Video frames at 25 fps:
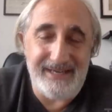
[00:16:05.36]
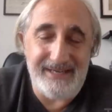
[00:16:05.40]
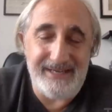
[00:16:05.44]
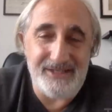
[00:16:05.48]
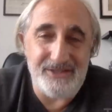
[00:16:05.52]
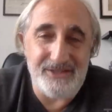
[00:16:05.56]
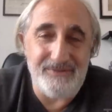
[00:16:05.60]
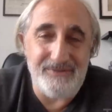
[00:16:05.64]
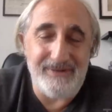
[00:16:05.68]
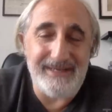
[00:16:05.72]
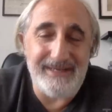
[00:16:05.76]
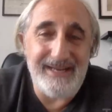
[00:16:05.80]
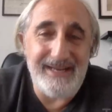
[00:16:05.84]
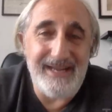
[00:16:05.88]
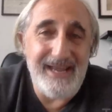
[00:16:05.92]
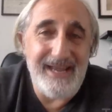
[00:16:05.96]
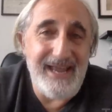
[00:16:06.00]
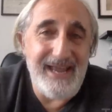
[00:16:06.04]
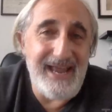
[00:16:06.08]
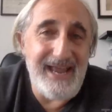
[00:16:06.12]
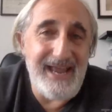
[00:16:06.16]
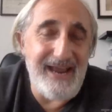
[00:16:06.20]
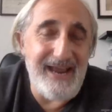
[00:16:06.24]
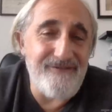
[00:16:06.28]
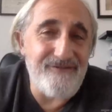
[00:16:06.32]
case, right?
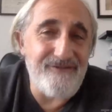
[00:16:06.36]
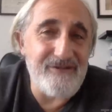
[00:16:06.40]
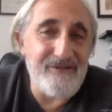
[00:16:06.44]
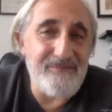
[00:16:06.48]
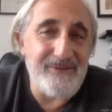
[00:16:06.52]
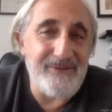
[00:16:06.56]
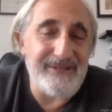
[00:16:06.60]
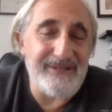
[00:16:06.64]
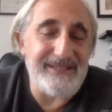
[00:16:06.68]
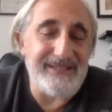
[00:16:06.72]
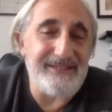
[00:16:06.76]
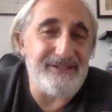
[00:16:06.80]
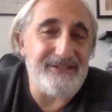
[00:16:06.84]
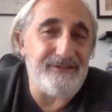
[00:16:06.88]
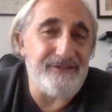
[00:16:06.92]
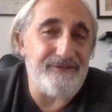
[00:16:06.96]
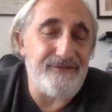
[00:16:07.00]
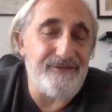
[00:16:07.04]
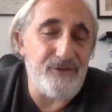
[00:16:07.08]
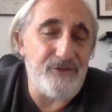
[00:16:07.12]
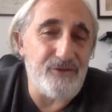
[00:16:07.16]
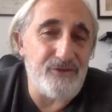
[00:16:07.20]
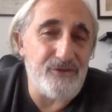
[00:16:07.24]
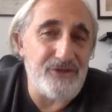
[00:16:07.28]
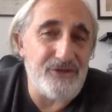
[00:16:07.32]
Everybody
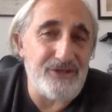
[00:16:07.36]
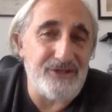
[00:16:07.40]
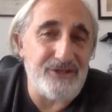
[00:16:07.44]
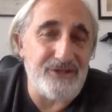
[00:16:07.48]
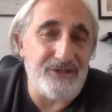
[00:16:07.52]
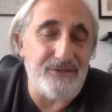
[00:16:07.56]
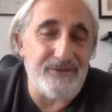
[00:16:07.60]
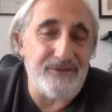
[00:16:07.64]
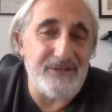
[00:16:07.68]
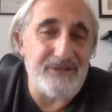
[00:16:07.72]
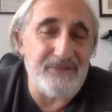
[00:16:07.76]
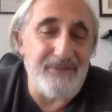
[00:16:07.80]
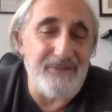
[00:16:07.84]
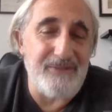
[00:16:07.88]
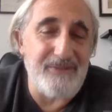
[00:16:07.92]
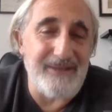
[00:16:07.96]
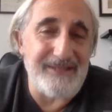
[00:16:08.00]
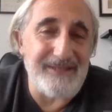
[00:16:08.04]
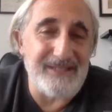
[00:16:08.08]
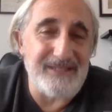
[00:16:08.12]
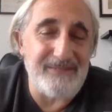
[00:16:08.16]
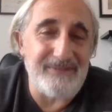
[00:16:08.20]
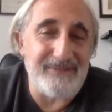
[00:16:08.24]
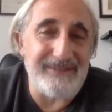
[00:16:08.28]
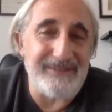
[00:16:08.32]
diffuses the
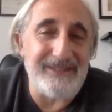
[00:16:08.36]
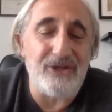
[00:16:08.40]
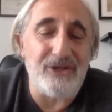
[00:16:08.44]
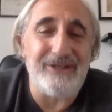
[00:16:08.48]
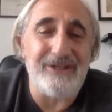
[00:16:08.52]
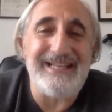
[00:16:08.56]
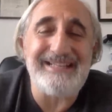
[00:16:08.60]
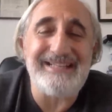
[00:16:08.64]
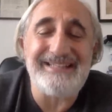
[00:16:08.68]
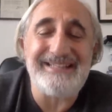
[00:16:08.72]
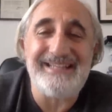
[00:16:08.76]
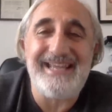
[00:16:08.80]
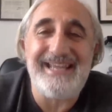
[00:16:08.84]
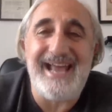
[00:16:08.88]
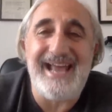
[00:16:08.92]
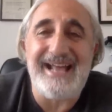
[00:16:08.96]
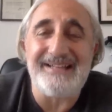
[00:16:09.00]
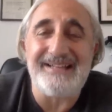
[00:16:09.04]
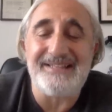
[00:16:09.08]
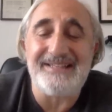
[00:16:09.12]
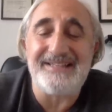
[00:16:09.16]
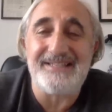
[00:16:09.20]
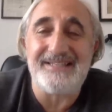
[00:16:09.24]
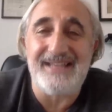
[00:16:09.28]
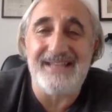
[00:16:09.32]
responsibility. You know, let
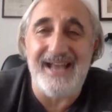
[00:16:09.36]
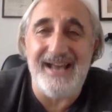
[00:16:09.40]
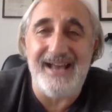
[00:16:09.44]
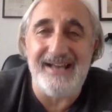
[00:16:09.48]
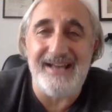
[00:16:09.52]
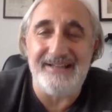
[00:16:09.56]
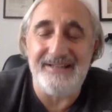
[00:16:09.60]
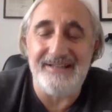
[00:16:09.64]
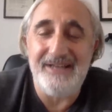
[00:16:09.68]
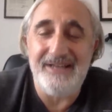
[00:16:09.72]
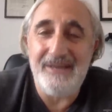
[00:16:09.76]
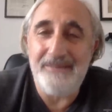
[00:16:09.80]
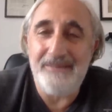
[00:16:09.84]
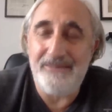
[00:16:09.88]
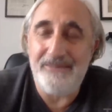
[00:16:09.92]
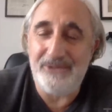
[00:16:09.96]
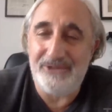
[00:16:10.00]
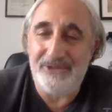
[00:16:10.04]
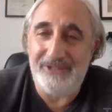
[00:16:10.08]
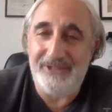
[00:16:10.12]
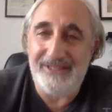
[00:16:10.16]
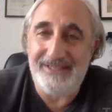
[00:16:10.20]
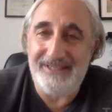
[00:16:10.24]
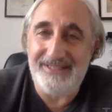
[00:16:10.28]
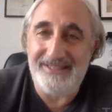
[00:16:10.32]
Gad Saad
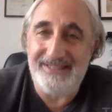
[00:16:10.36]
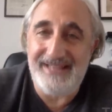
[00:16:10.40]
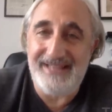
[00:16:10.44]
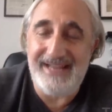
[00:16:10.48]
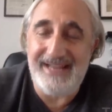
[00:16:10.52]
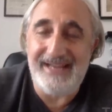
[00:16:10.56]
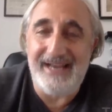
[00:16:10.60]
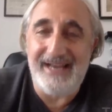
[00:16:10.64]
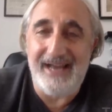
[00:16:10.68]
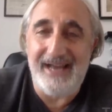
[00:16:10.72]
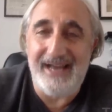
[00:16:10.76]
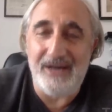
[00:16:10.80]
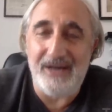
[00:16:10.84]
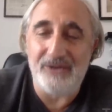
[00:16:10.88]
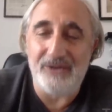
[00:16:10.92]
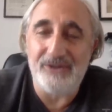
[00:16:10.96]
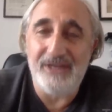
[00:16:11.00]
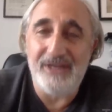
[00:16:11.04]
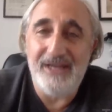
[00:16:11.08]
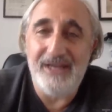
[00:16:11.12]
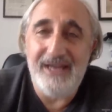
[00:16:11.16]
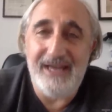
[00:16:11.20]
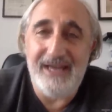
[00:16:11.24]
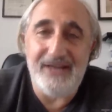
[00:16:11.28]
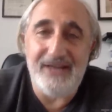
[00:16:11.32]
put his neck out,
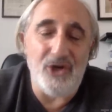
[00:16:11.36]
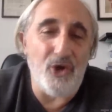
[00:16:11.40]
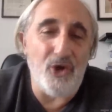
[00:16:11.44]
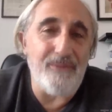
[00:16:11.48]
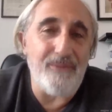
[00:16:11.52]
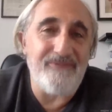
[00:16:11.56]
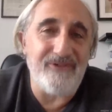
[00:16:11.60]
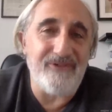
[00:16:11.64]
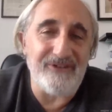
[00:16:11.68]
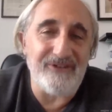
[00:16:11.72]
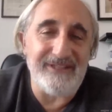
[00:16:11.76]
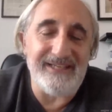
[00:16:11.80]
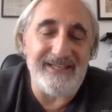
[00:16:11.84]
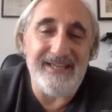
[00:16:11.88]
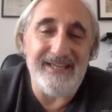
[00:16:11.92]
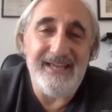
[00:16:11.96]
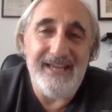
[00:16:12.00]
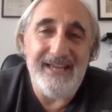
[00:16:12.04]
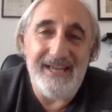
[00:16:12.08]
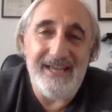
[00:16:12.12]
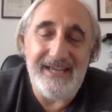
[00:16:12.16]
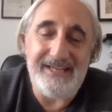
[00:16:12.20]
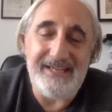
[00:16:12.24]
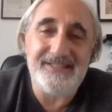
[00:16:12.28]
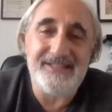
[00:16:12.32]
and hopefully
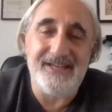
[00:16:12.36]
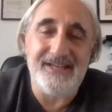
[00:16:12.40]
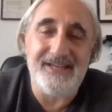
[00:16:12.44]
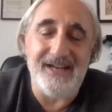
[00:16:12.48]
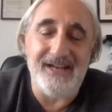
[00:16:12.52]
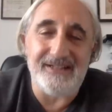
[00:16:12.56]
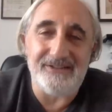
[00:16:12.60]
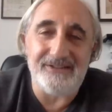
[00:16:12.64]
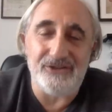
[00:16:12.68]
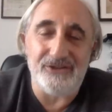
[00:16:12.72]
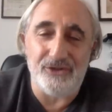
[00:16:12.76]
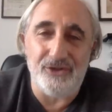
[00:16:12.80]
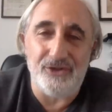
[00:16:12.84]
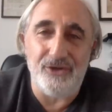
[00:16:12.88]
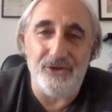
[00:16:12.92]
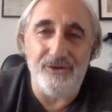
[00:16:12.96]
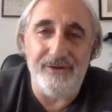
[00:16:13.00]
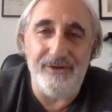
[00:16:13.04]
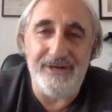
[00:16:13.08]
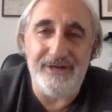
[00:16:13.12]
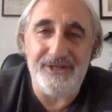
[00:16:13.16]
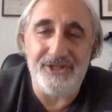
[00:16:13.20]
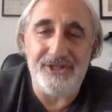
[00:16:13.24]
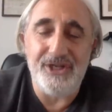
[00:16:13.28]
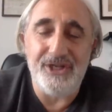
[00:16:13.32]
he's got the
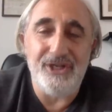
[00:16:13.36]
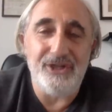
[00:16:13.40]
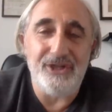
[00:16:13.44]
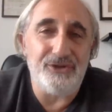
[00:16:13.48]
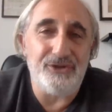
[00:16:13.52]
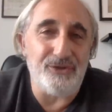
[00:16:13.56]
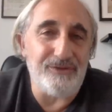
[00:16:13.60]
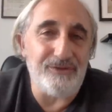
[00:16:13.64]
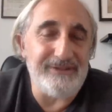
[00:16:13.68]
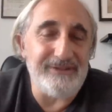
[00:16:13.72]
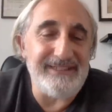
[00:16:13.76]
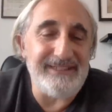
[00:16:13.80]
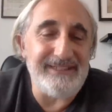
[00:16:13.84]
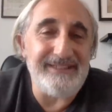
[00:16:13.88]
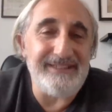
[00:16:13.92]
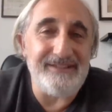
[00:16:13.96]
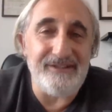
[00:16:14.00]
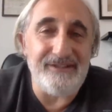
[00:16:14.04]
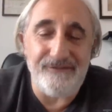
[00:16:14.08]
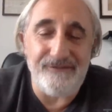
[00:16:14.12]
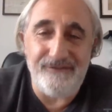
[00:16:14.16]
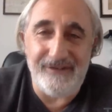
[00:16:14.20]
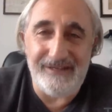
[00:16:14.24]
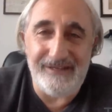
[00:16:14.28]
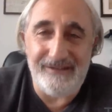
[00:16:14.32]
courage to
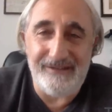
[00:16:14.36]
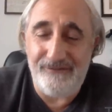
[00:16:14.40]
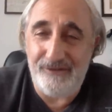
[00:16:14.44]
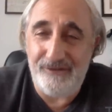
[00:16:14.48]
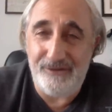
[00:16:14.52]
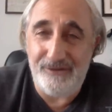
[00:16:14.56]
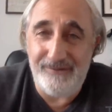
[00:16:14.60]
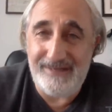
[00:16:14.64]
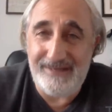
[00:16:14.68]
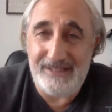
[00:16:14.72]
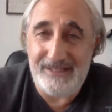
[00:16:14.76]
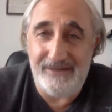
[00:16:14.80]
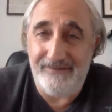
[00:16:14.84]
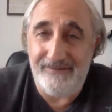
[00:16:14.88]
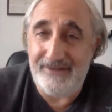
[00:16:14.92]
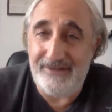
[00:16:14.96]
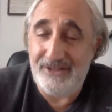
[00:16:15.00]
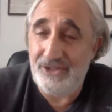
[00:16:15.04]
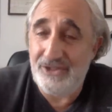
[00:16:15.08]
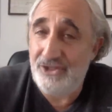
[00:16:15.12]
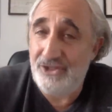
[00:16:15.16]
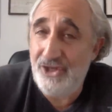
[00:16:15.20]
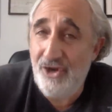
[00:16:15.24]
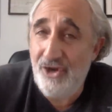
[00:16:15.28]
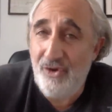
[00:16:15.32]
lead the fight for the rest of
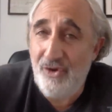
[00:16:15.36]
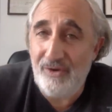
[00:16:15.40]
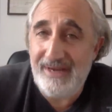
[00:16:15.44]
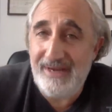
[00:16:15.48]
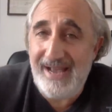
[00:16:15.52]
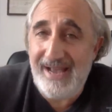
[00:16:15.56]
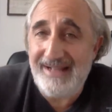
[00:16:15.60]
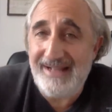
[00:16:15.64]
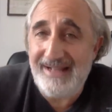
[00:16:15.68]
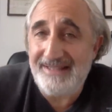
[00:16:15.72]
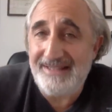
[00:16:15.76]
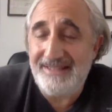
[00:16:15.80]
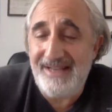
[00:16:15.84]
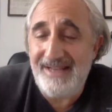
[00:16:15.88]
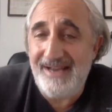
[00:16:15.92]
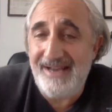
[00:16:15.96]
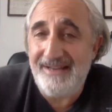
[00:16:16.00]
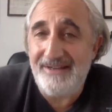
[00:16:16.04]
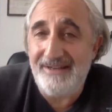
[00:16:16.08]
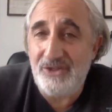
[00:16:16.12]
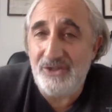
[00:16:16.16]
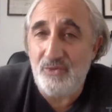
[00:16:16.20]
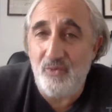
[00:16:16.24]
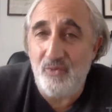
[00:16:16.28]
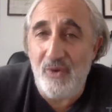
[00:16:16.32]
us. No, Gad
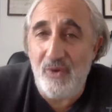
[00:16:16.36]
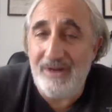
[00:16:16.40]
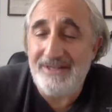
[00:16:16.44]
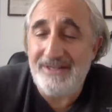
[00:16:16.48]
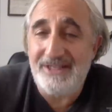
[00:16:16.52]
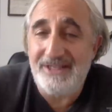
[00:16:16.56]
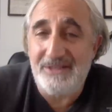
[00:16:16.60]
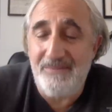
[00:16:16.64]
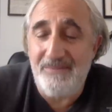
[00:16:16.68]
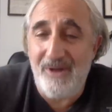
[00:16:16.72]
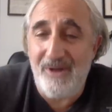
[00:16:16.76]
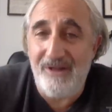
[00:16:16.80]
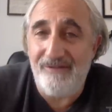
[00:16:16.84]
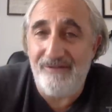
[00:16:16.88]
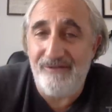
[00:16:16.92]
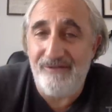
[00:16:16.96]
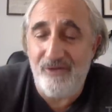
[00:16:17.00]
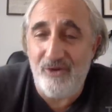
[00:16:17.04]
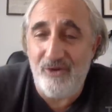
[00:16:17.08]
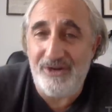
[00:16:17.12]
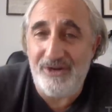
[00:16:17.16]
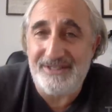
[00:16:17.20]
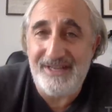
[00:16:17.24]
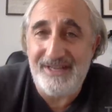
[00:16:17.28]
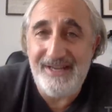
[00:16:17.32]
Saad is one small
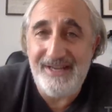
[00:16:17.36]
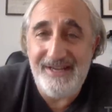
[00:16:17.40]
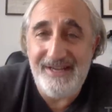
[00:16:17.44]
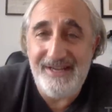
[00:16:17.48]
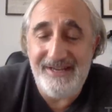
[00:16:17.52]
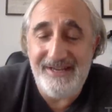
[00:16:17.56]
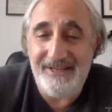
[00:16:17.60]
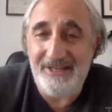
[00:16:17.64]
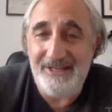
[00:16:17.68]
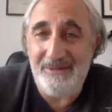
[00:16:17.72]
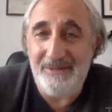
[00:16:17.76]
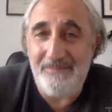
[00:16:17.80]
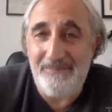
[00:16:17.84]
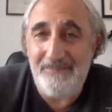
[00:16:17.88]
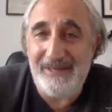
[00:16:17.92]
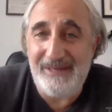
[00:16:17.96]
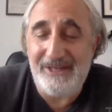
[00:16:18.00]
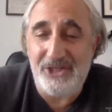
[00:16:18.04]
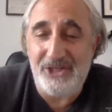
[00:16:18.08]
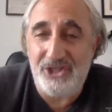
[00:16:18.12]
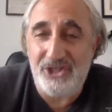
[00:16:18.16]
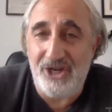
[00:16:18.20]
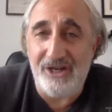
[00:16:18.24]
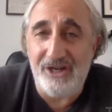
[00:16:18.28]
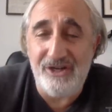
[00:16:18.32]
voice in a
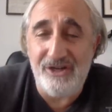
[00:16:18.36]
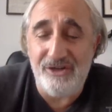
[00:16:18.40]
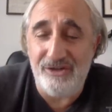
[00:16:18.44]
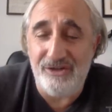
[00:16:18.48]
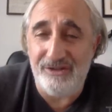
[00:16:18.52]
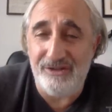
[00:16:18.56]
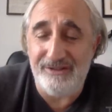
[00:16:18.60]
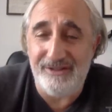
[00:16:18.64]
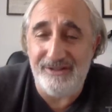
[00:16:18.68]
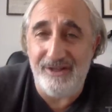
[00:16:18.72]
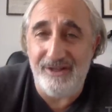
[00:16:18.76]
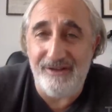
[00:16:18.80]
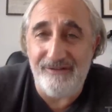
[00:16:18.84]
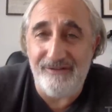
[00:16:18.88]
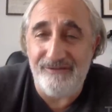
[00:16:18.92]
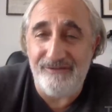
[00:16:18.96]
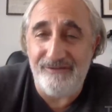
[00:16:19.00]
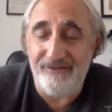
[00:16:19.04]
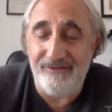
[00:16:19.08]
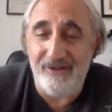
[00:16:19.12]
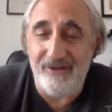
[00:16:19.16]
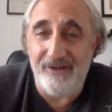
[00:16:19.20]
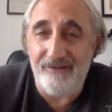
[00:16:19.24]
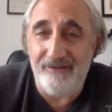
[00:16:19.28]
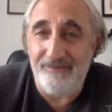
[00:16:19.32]
big jungle
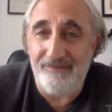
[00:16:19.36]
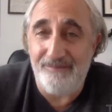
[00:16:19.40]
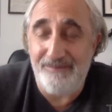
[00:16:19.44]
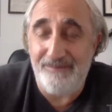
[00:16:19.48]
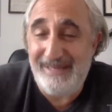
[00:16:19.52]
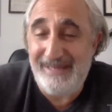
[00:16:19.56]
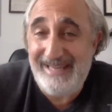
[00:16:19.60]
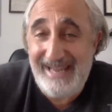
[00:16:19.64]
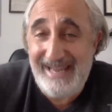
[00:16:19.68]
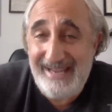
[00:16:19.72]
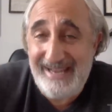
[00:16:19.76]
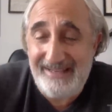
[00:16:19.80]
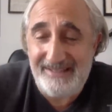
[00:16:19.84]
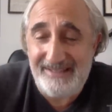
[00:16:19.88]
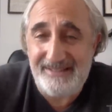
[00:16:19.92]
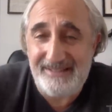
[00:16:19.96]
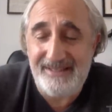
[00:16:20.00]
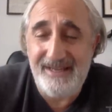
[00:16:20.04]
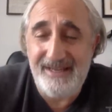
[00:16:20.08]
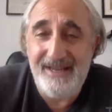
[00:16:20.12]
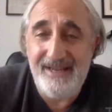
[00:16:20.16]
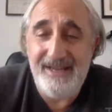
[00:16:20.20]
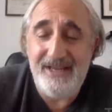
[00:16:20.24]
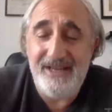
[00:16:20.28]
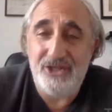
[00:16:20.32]
of
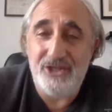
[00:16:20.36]
BS.